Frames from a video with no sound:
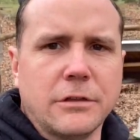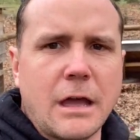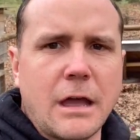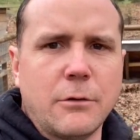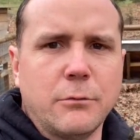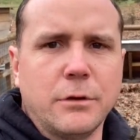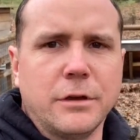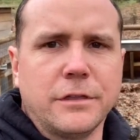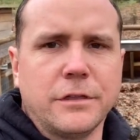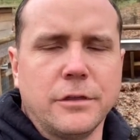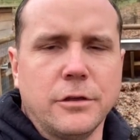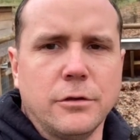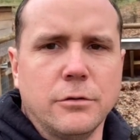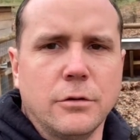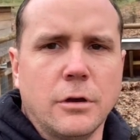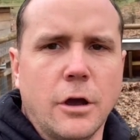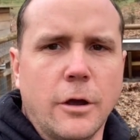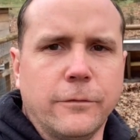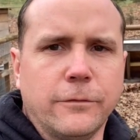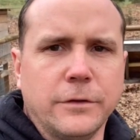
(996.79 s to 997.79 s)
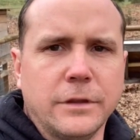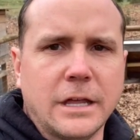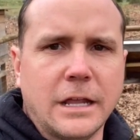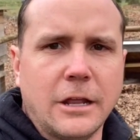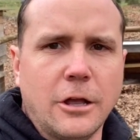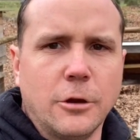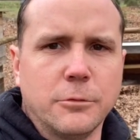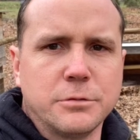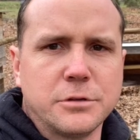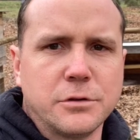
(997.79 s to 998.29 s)
that with you. Hopefully
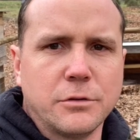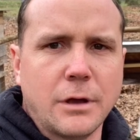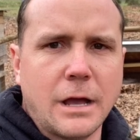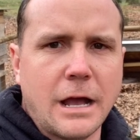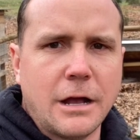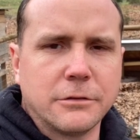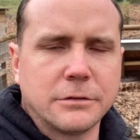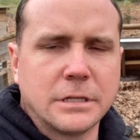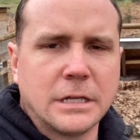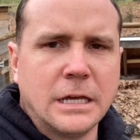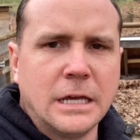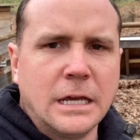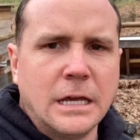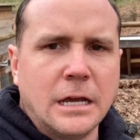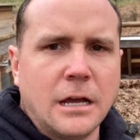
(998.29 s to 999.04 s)
that helps you out.